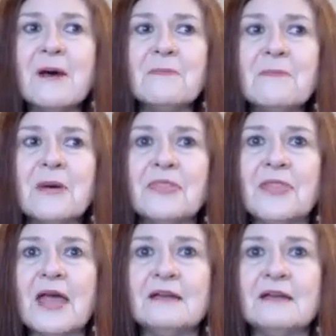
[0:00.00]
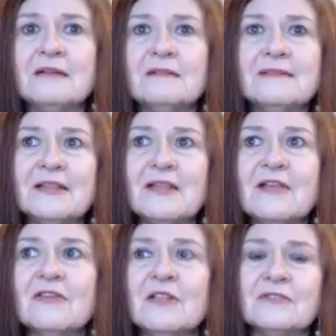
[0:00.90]
But that
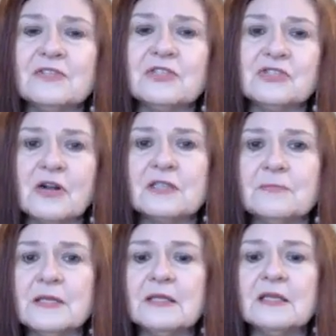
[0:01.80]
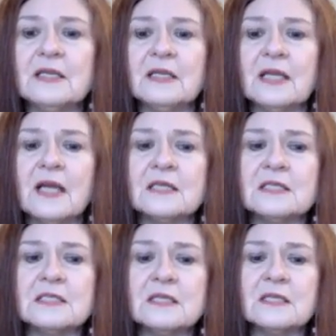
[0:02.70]
level of distractibility
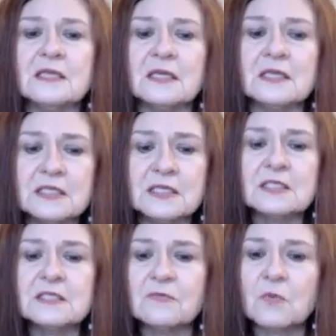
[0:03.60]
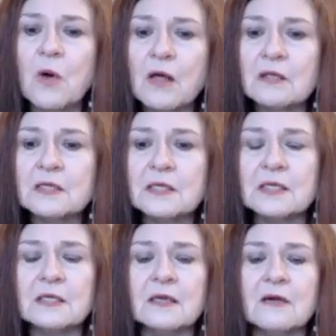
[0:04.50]
and the addictive
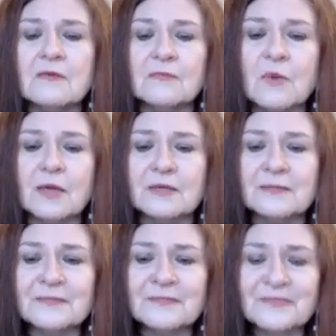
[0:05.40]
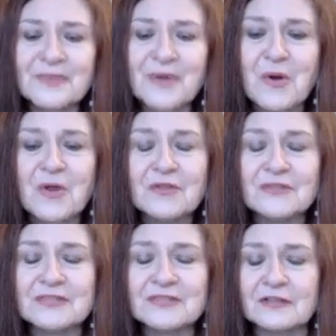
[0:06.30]
quality of what all of
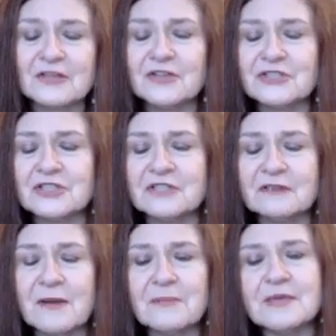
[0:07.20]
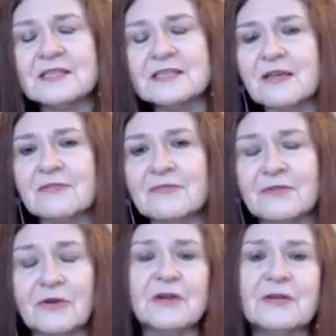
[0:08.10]
these technology companies have
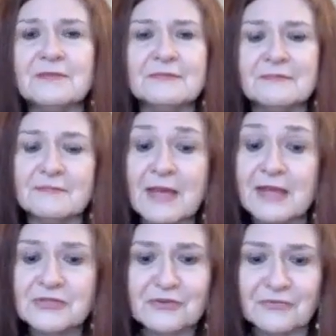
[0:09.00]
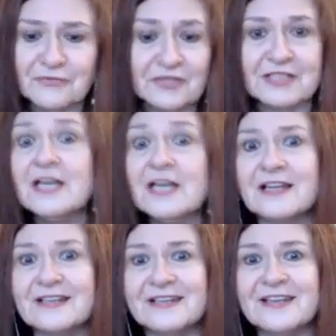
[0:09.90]
very masterfully
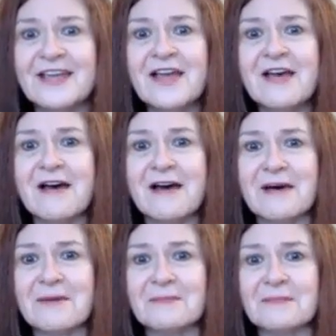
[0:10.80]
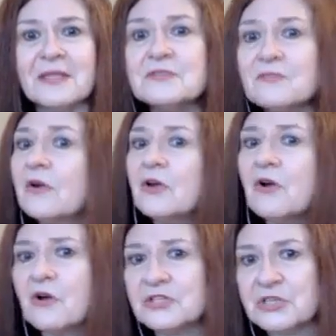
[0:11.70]
done, it's very
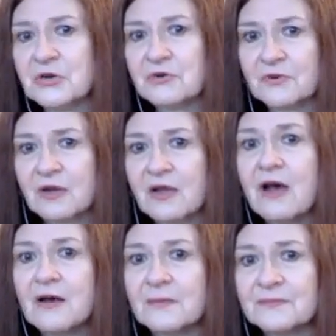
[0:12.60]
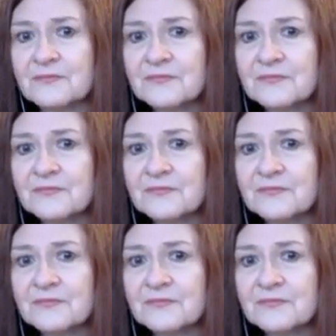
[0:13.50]
hard to overcome